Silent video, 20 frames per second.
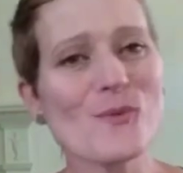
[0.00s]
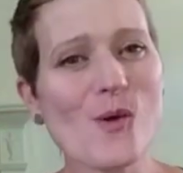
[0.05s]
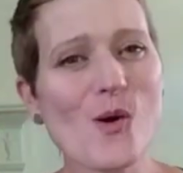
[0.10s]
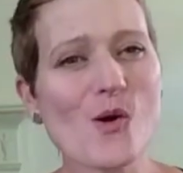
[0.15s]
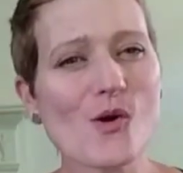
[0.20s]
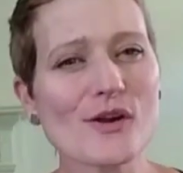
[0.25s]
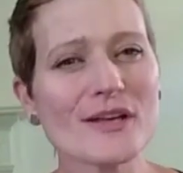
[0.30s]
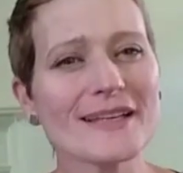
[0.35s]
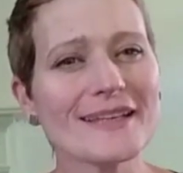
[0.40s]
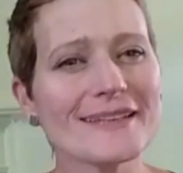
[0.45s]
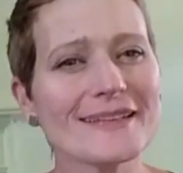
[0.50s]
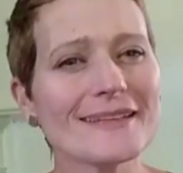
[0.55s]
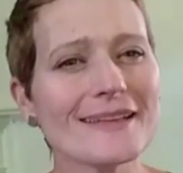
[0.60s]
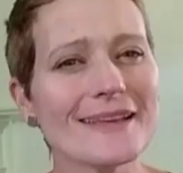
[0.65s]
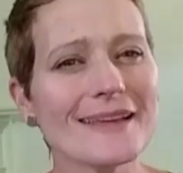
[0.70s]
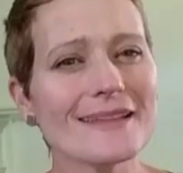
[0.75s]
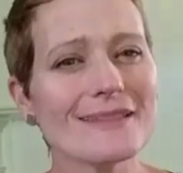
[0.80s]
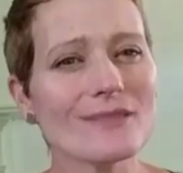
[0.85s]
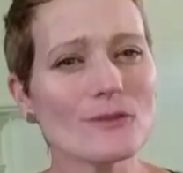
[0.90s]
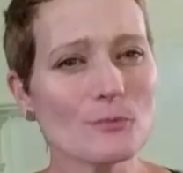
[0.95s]
wore
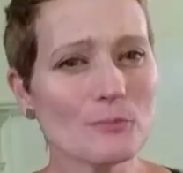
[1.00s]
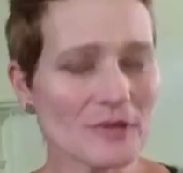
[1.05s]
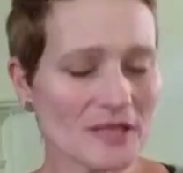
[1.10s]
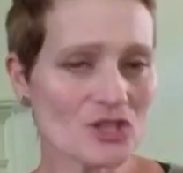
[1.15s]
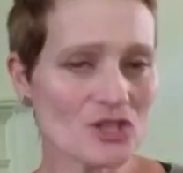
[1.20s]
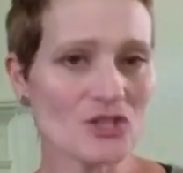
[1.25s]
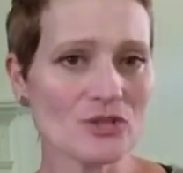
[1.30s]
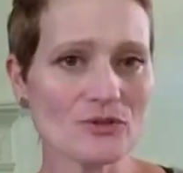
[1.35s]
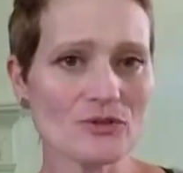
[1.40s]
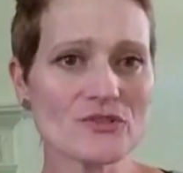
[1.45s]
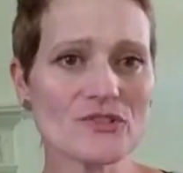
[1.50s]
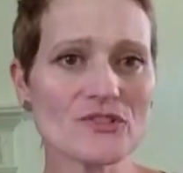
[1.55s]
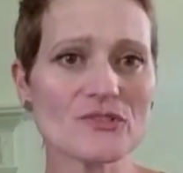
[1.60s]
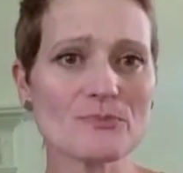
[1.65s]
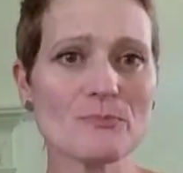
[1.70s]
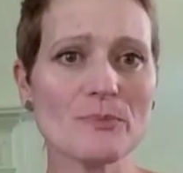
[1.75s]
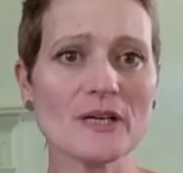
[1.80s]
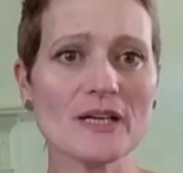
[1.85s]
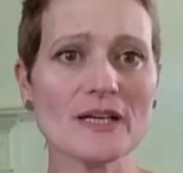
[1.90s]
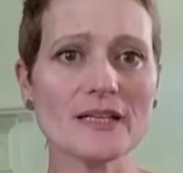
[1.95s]
in the
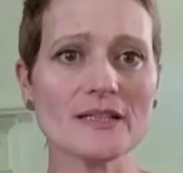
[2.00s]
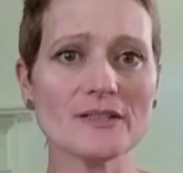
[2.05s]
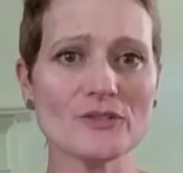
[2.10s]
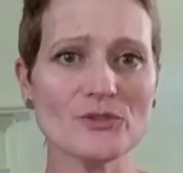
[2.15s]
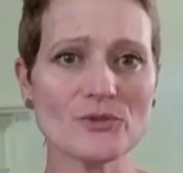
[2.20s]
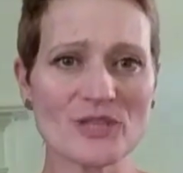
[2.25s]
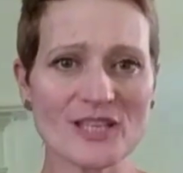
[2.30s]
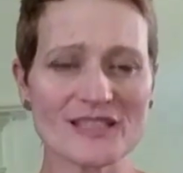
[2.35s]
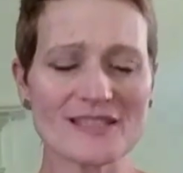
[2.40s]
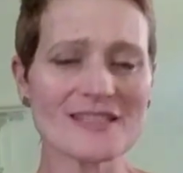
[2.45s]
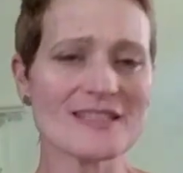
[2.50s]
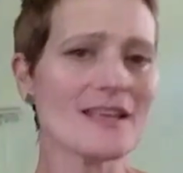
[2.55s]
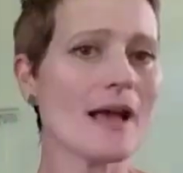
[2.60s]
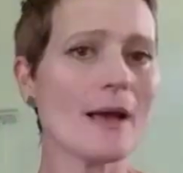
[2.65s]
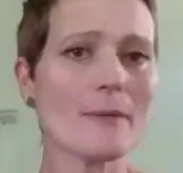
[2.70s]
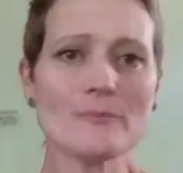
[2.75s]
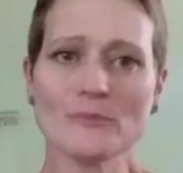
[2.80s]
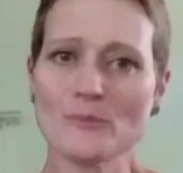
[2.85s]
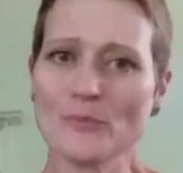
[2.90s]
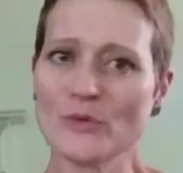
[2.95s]
pictures, but you can see
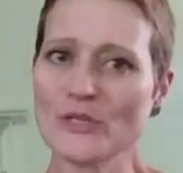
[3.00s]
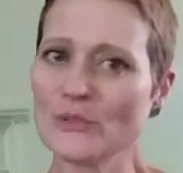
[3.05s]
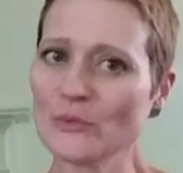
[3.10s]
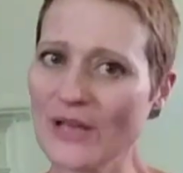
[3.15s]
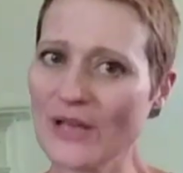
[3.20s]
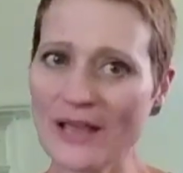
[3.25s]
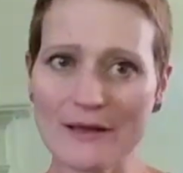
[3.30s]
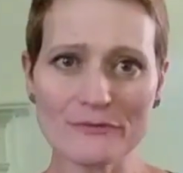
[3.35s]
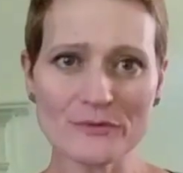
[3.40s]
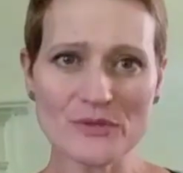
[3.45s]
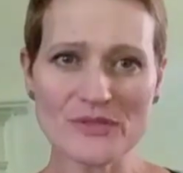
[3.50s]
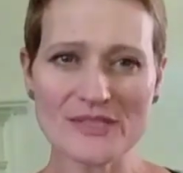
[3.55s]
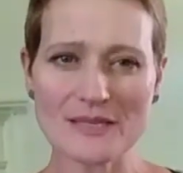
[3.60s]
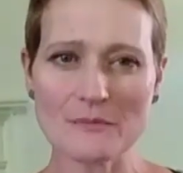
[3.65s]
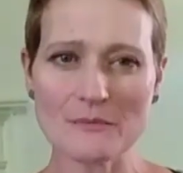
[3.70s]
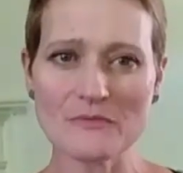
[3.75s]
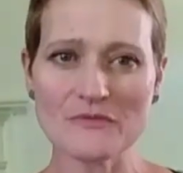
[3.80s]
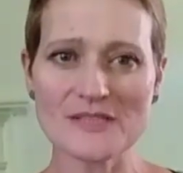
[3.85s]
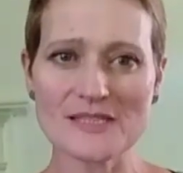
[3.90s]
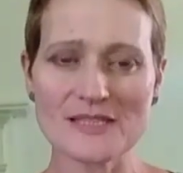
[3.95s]
we don't have the
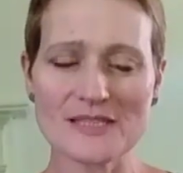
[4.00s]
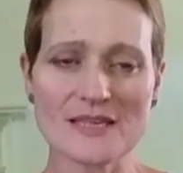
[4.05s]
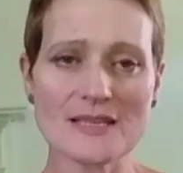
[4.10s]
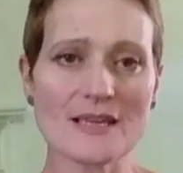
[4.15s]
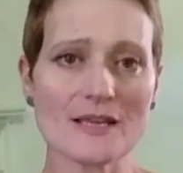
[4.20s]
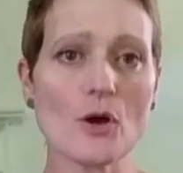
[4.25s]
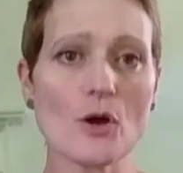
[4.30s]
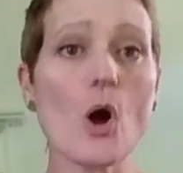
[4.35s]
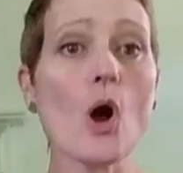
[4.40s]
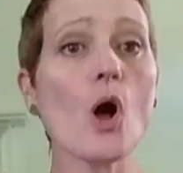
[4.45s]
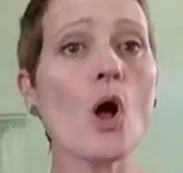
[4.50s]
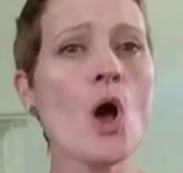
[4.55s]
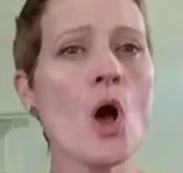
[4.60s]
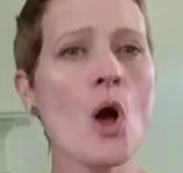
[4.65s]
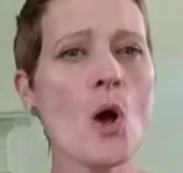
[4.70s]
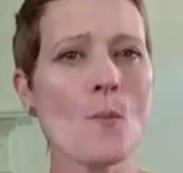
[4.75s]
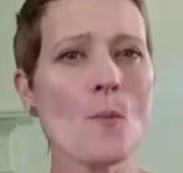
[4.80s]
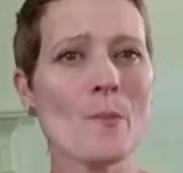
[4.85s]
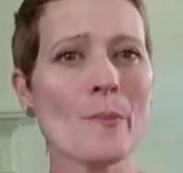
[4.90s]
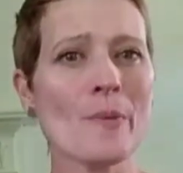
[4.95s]
same physique at all,
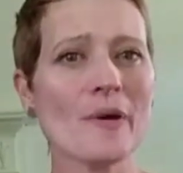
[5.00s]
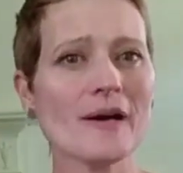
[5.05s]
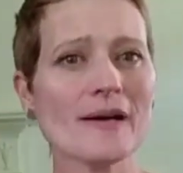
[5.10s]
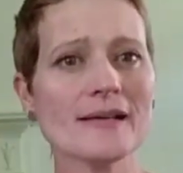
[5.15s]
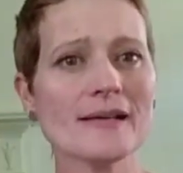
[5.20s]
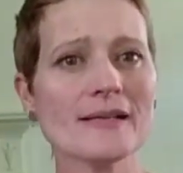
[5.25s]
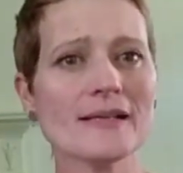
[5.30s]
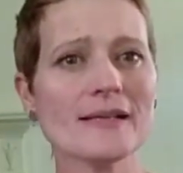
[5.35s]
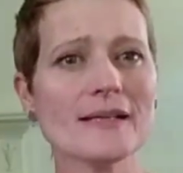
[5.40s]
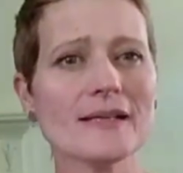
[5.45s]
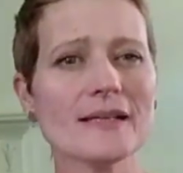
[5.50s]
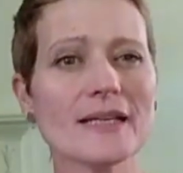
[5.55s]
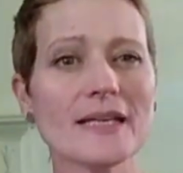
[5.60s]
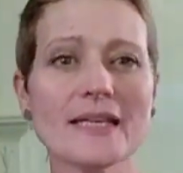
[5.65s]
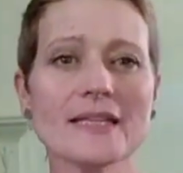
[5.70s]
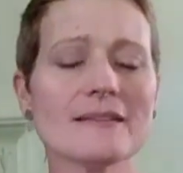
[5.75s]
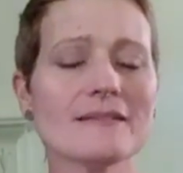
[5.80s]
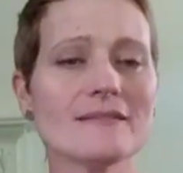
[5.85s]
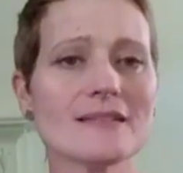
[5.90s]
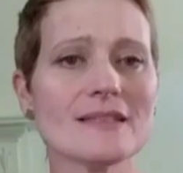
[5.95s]
but
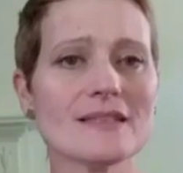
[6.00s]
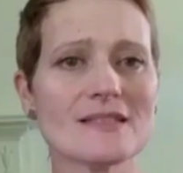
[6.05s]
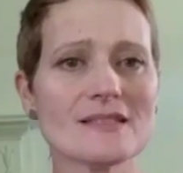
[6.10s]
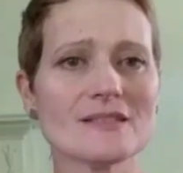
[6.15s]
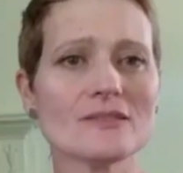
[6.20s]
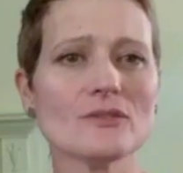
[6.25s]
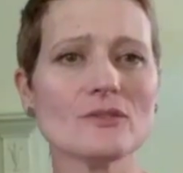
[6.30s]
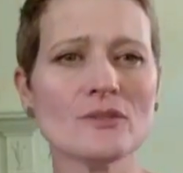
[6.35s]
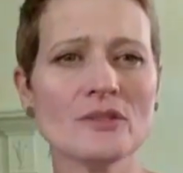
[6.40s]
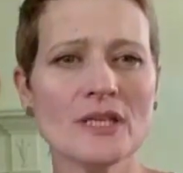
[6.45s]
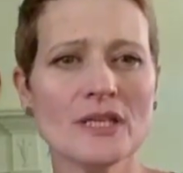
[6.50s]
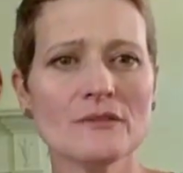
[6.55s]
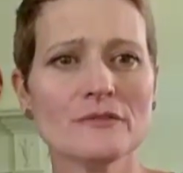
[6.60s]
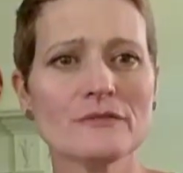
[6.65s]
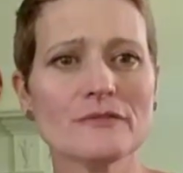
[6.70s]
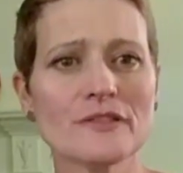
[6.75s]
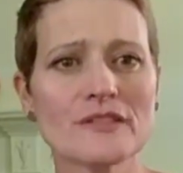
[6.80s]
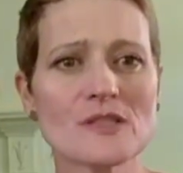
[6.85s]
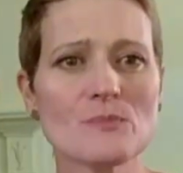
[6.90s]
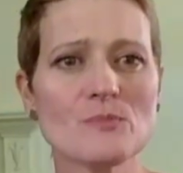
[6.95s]
it still
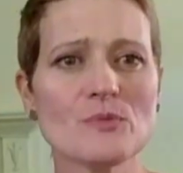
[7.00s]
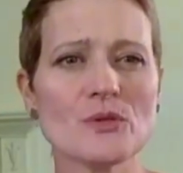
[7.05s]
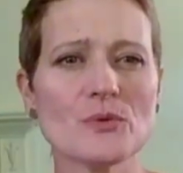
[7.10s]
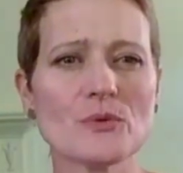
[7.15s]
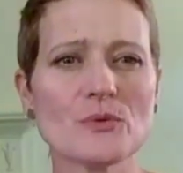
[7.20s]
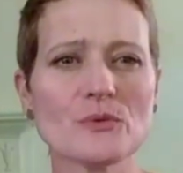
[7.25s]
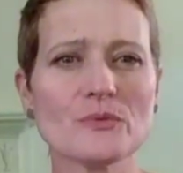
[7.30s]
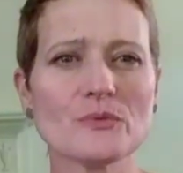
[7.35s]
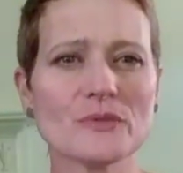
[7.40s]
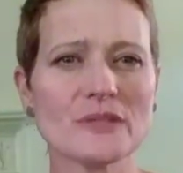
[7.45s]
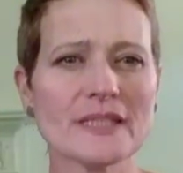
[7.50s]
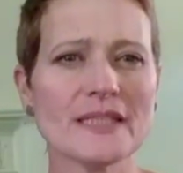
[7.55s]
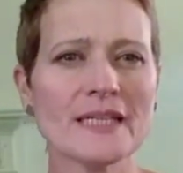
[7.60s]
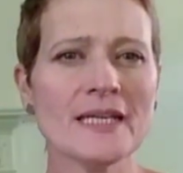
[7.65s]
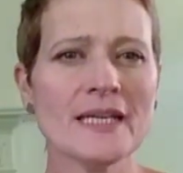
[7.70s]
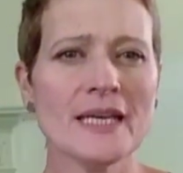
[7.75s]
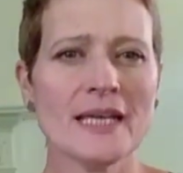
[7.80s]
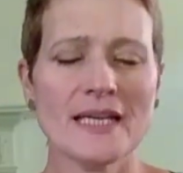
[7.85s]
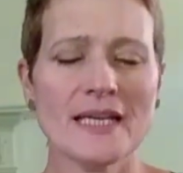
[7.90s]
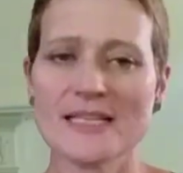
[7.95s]
fits
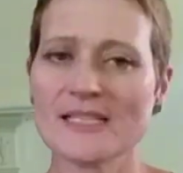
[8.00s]
beautifully.